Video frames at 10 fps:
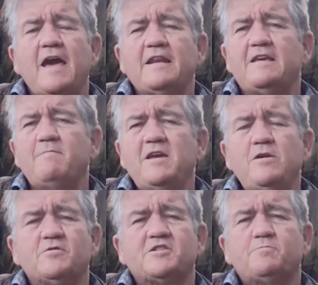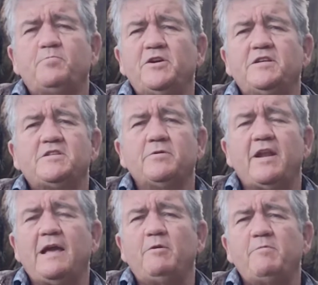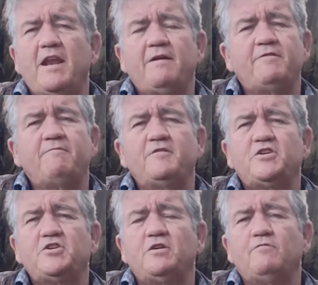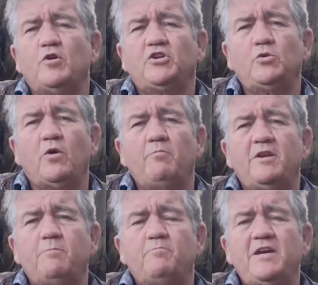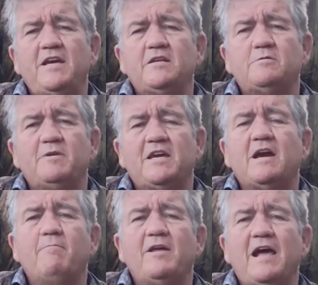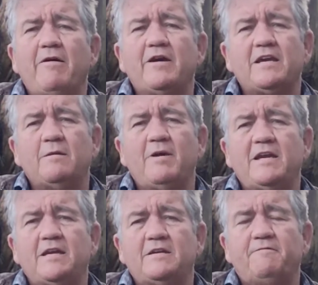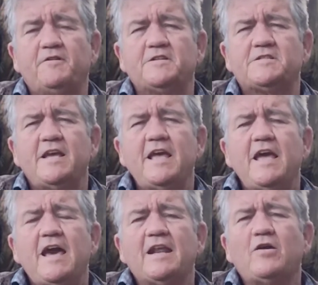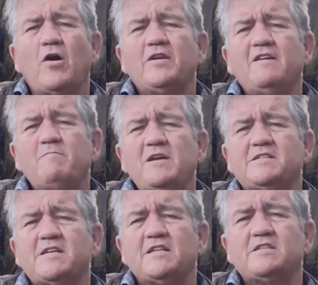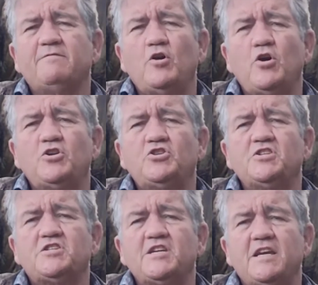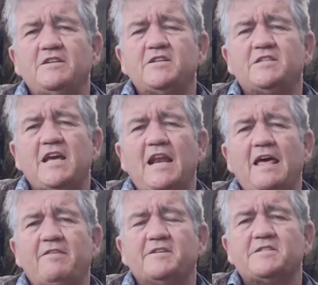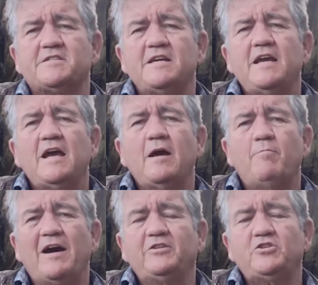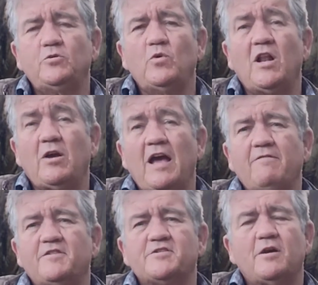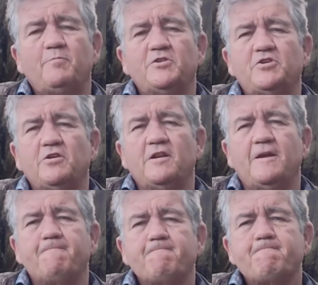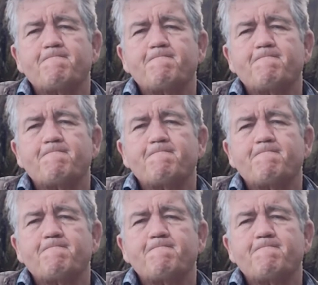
and give me your Spirit to enable me to have a vision of what you want me to be and to become and how I can make a difference. And God, give me a sense of urgency to tell others about you while I have this opportunity.